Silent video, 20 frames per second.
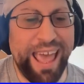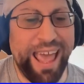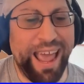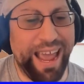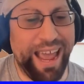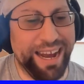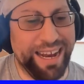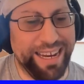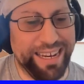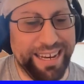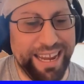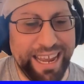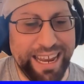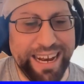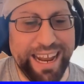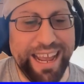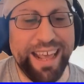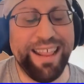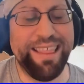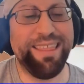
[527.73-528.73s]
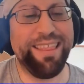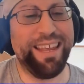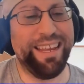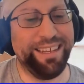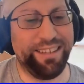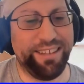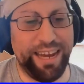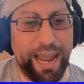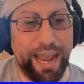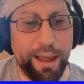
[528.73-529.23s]
and he did
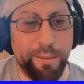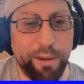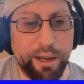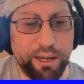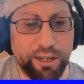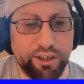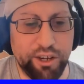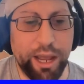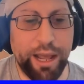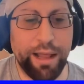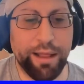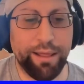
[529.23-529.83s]
his damage